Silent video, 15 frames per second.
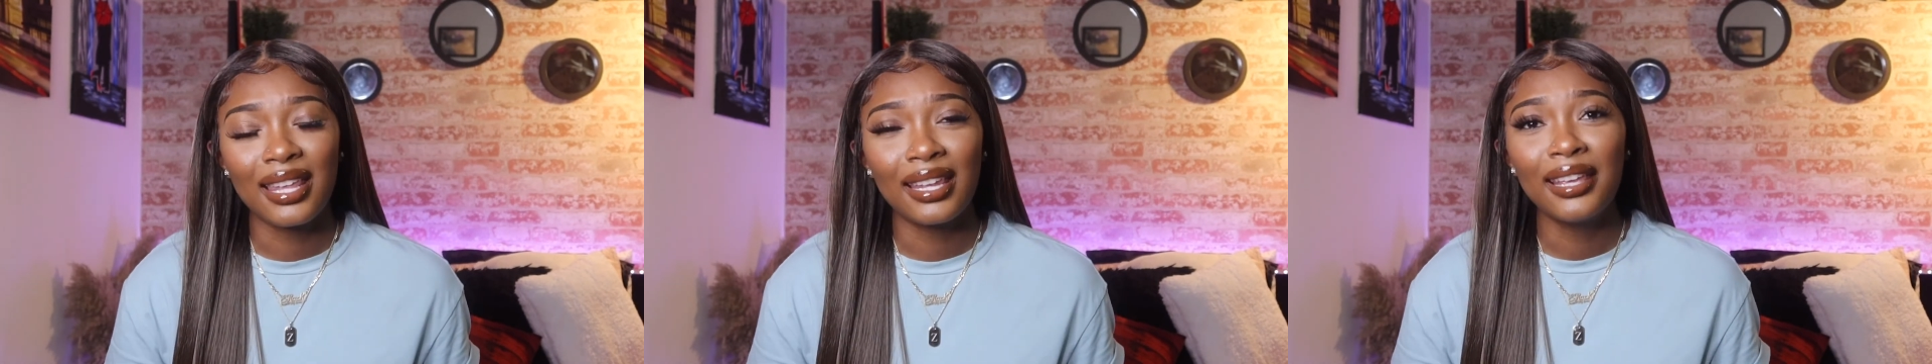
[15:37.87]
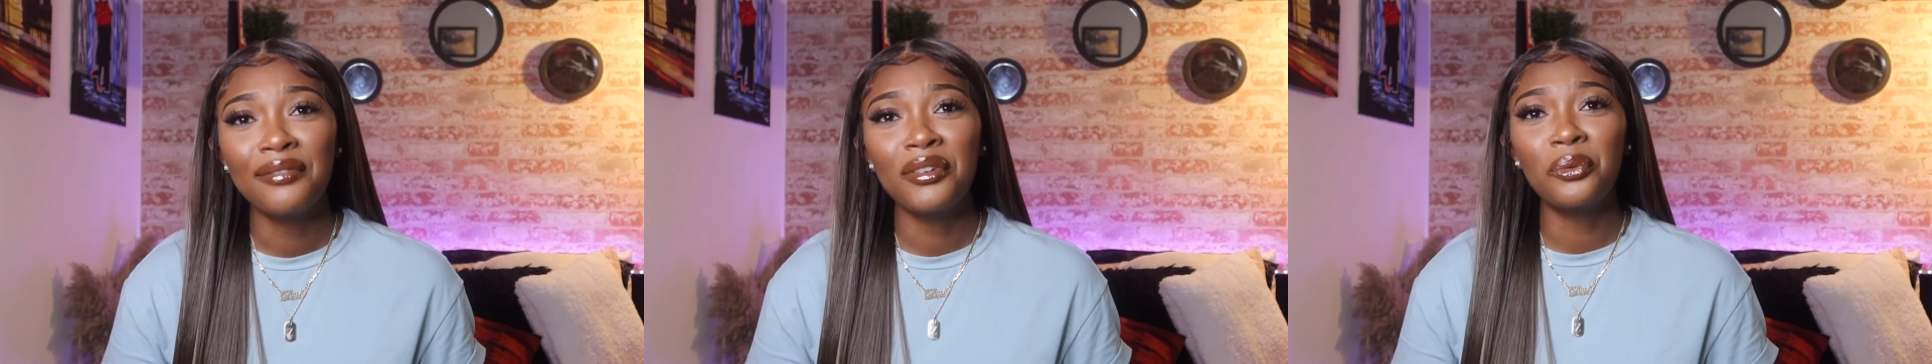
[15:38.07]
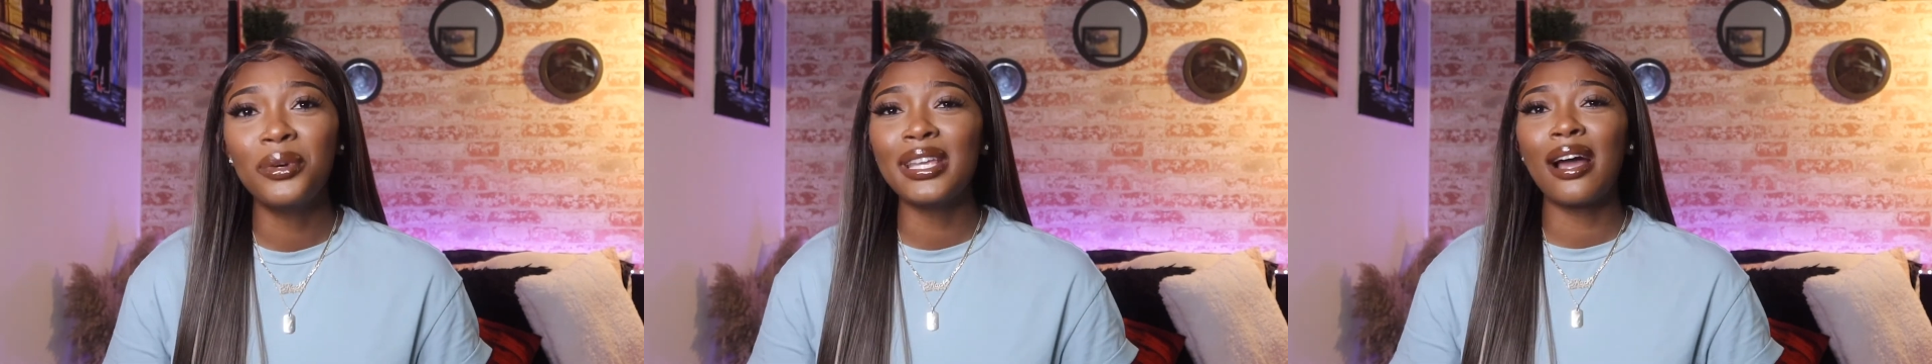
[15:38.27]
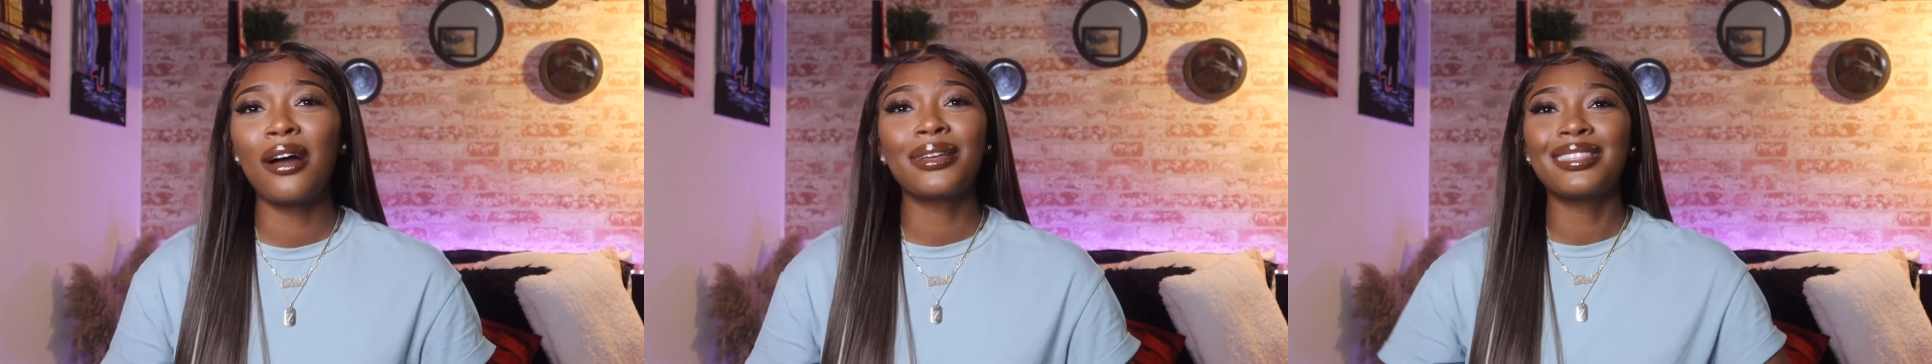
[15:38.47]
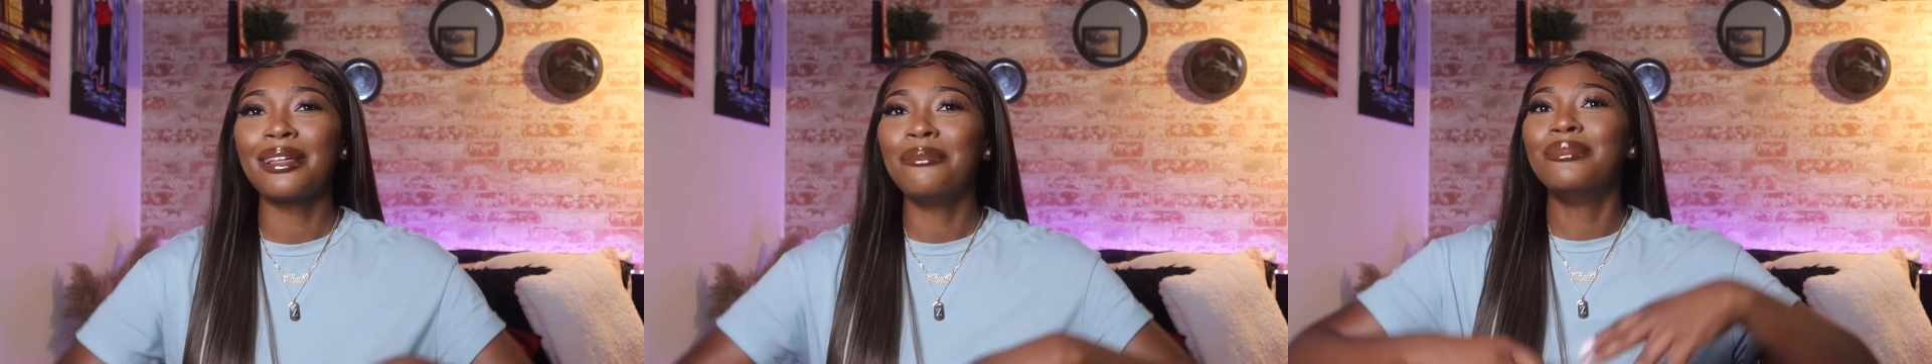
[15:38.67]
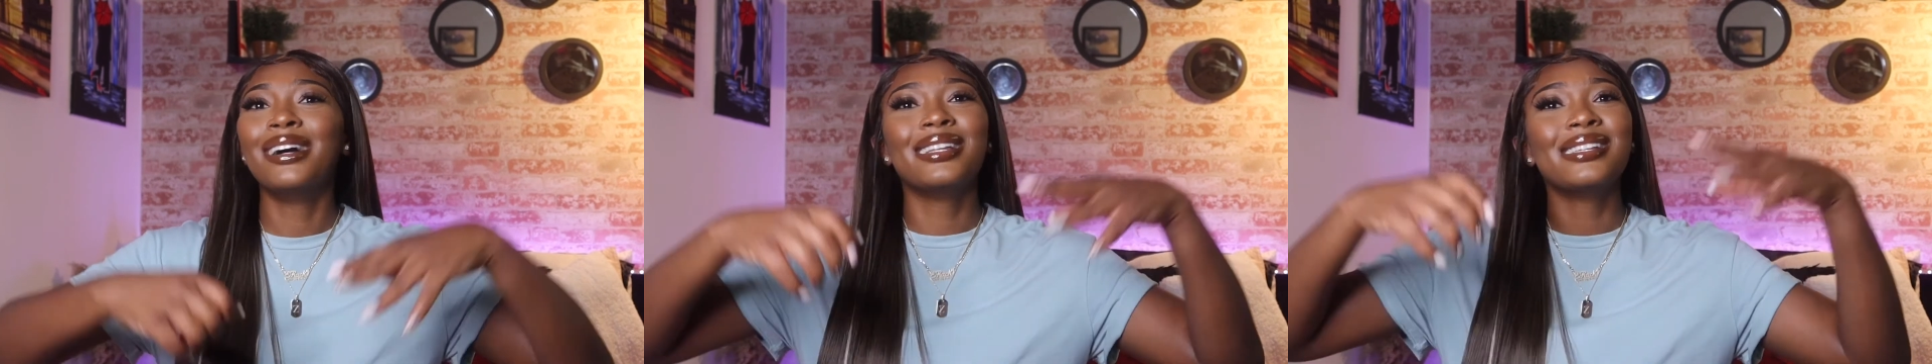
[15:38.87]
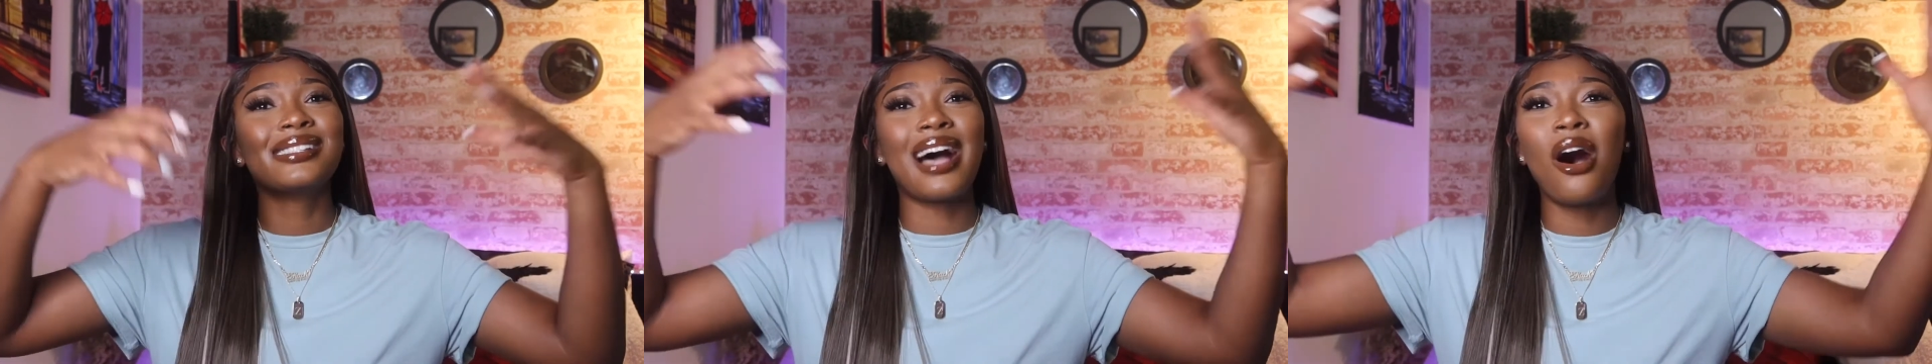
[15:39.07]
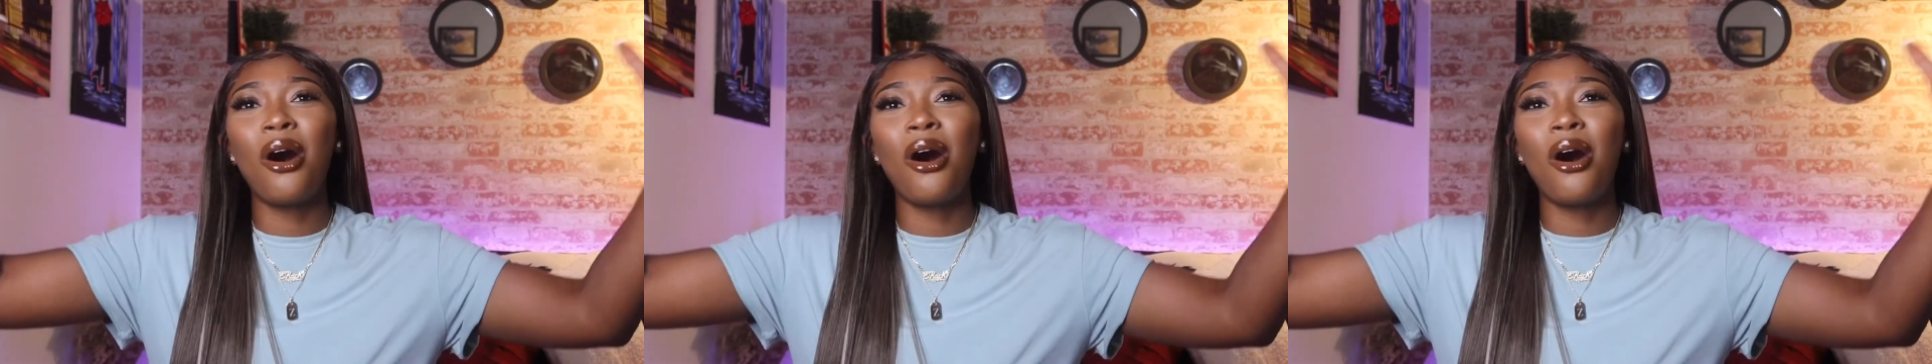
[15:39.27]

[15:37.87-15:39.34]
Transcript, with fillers: and even when y'all get the monies